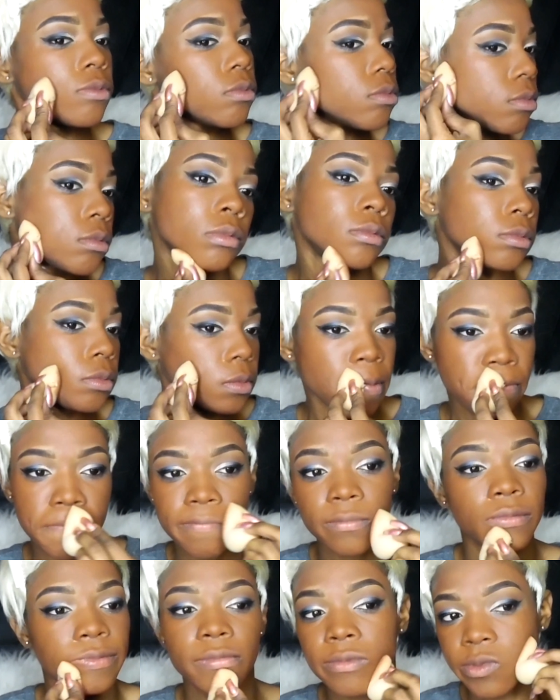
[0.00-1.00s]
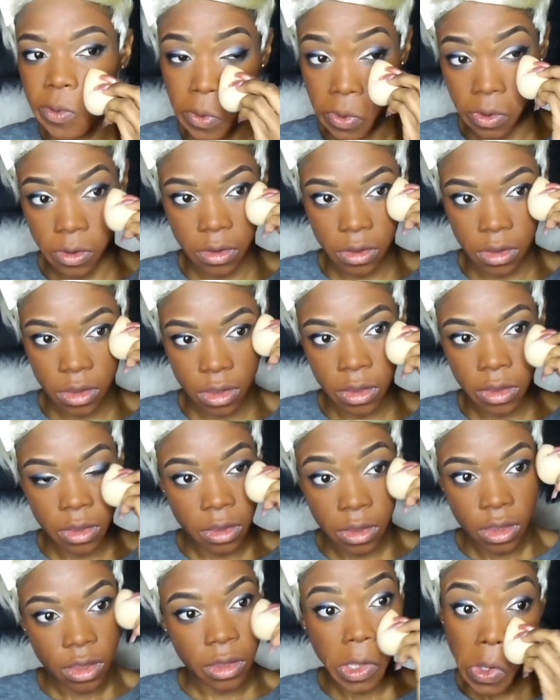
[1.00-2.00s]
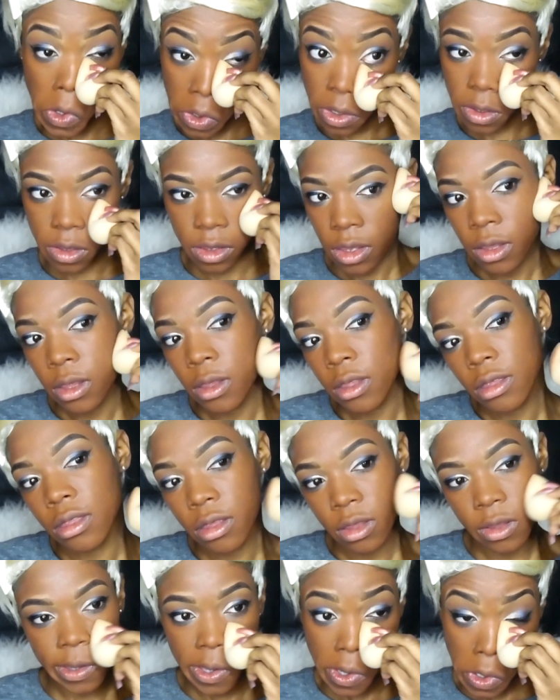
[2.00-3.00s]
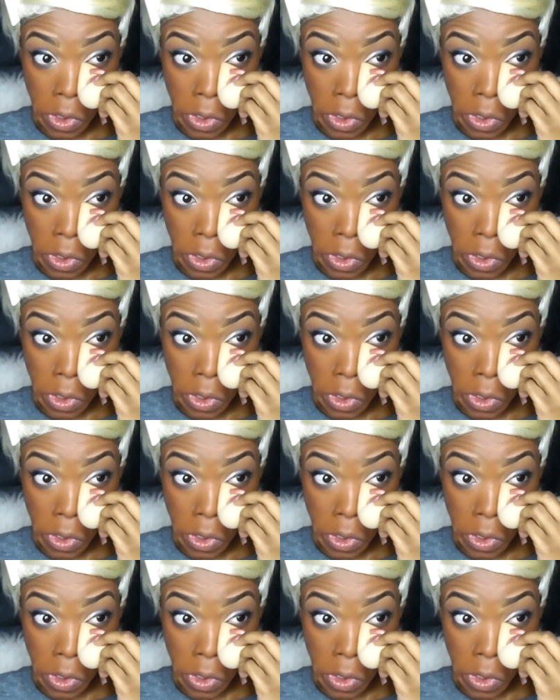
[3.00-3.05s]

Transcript: And we're just going to blend that all out with the Beauty Blender.